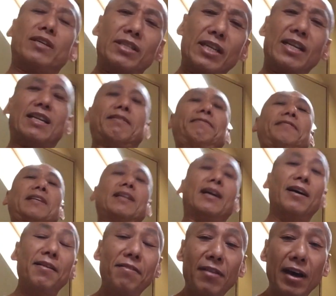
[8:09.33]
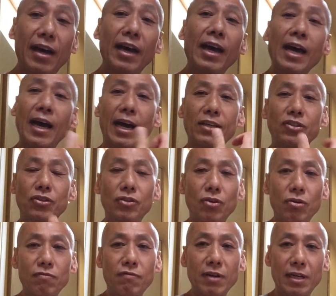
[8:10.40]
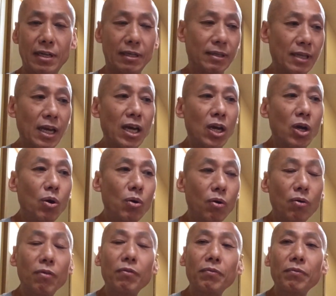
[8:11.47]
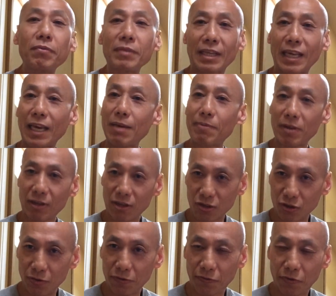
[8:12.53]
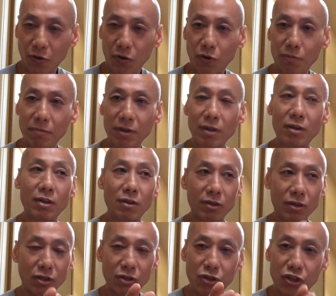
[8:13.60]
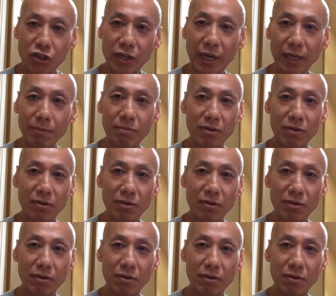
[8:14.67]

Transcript: to lift it like that, and you're not really keeping a good form, good shape,